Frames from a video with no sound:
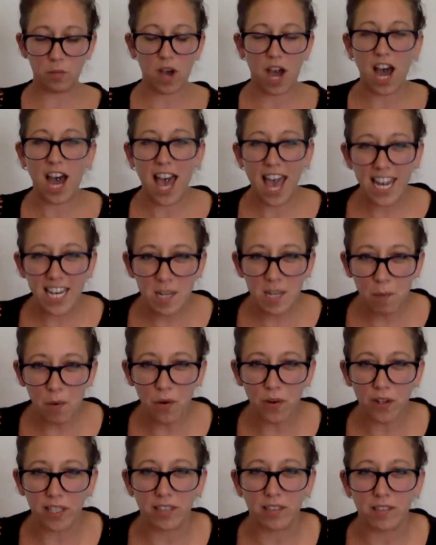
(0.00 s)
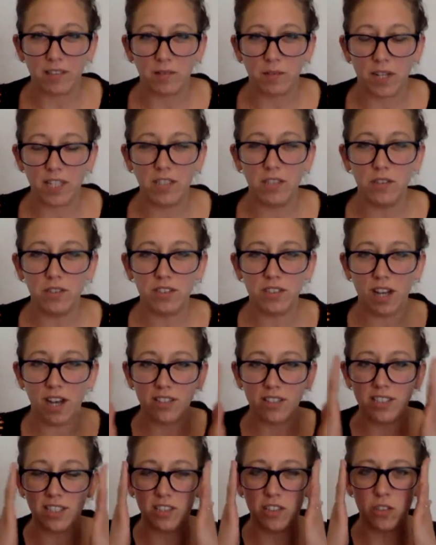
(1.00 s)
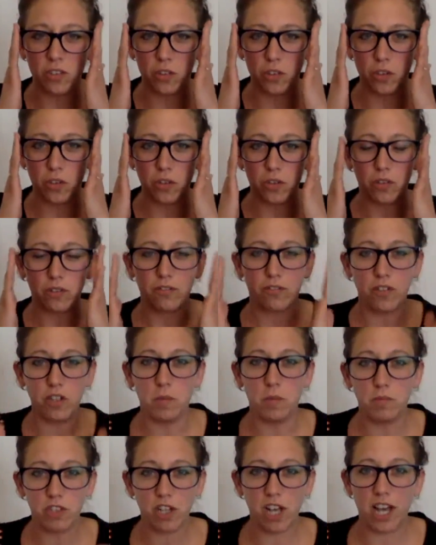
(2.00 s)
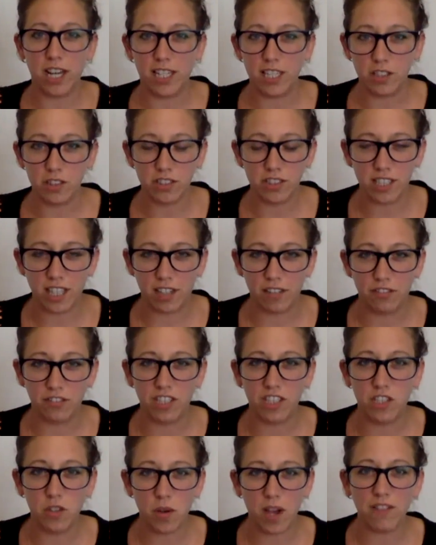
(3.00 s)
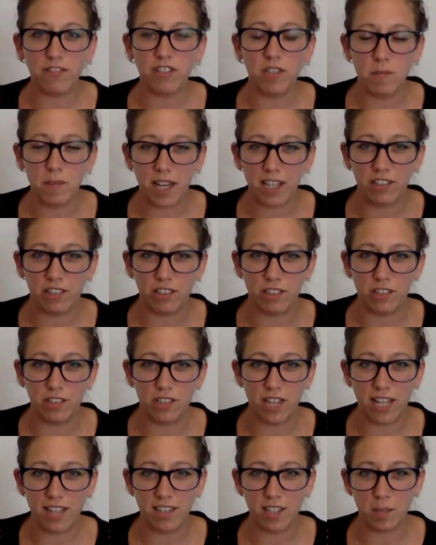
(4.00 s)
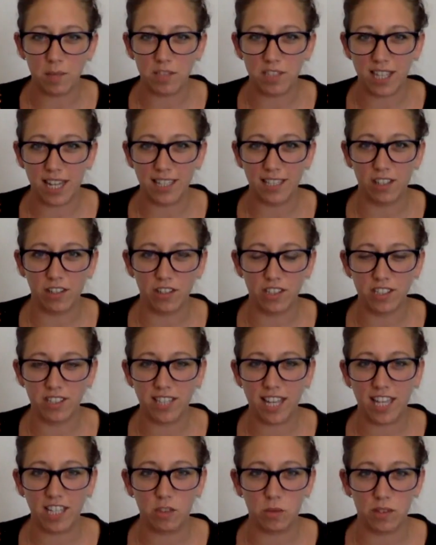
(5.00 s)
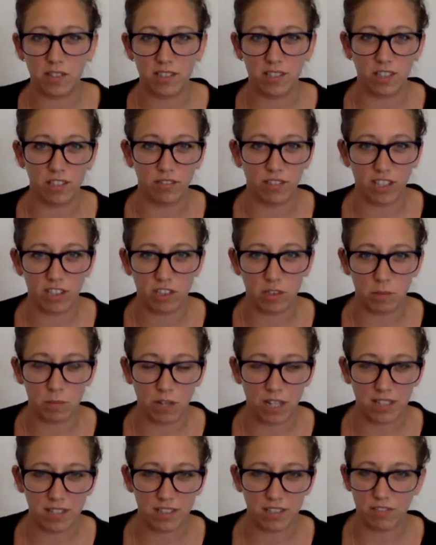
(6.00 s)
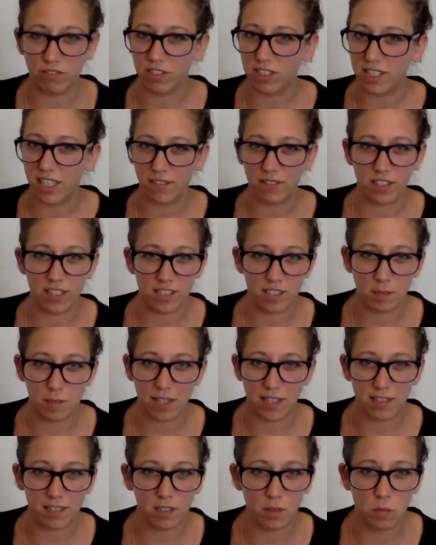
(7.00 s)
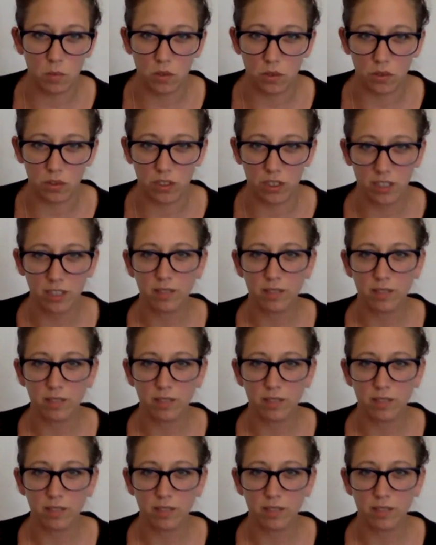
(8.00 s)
at any point when you started your Voom journey yourself, did you ever imagine you'd end up standing on a stage with Sir Richard Branson receiving this amazing award?